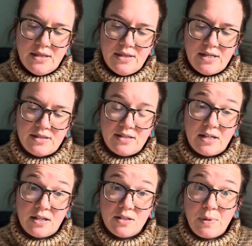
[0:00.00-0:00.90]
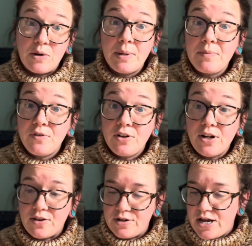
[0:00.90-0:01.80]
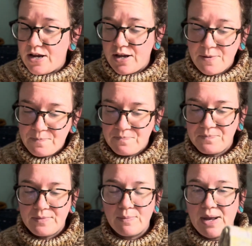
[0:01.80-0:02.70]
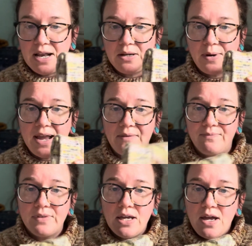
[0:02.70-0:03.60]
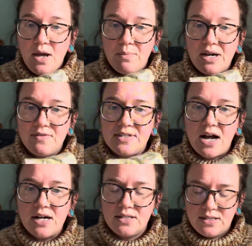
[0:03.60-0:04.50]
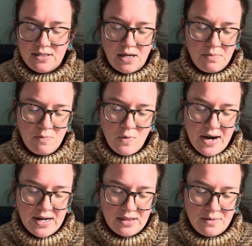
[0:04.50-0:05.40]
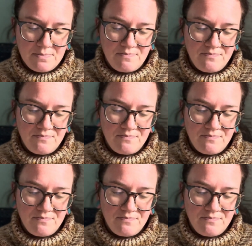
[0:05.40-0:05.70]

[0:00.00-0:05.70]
that's an experiment for another day. But anyway, pair of socks. I've been wearing them.